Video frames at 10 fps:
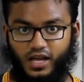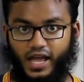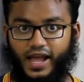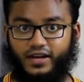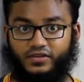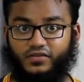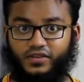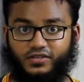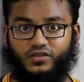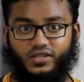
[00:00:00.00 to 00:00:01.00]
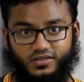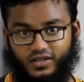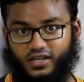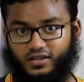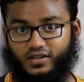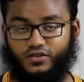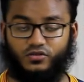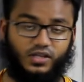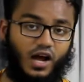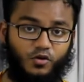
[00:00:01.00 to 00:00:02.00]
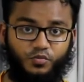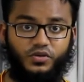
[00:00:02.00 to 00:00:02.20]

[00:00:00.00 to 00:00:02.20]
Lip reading: and reflects on the screen, so the output